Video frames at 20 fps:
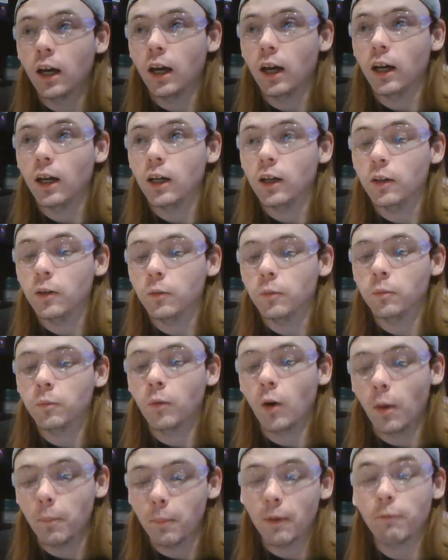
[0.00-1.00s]

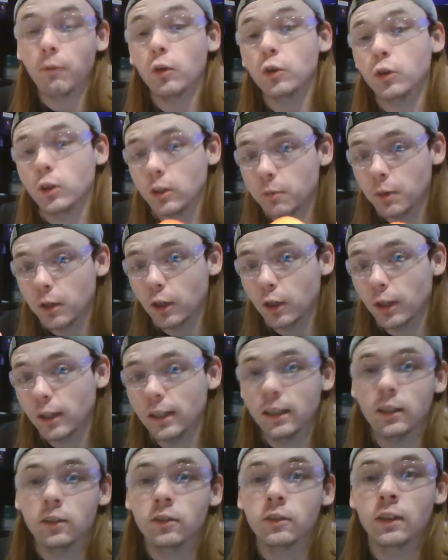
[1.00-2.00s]
on my voltage meter at
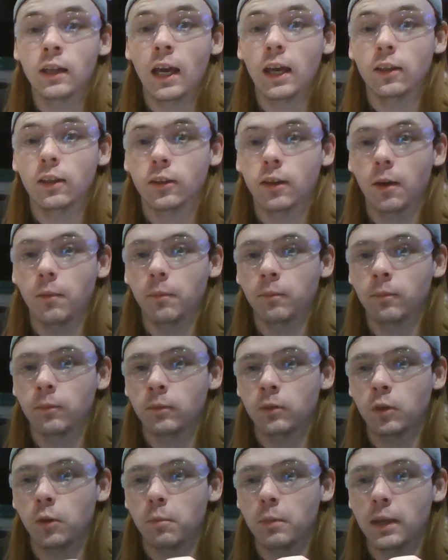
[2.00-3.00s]
least, has come
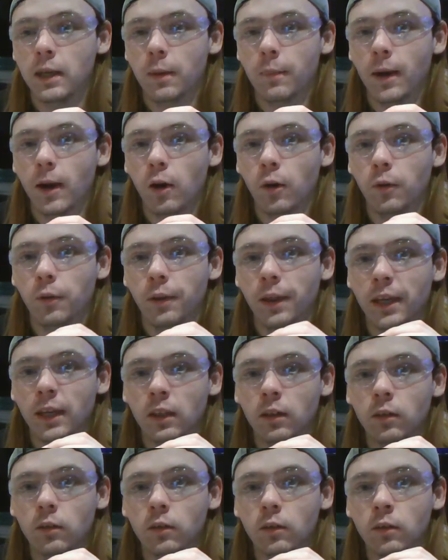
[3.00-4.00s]
to be about
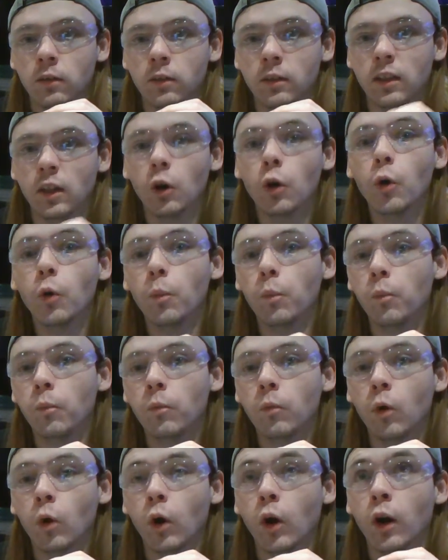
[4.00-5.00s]
like 0
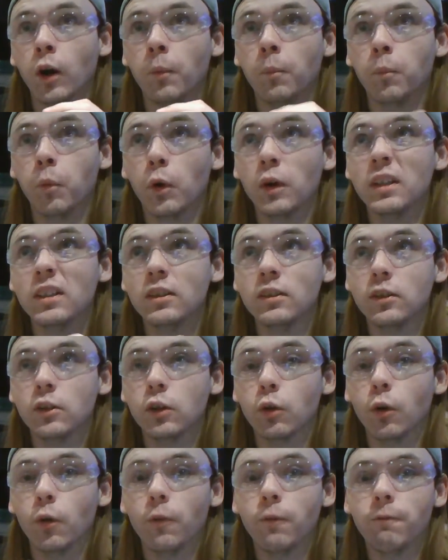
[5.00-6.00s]
or
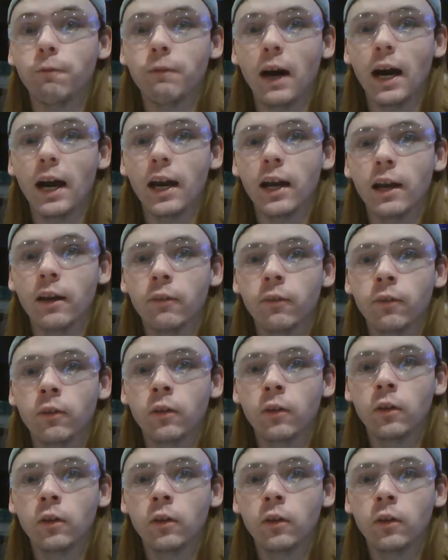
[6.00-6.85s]
0.05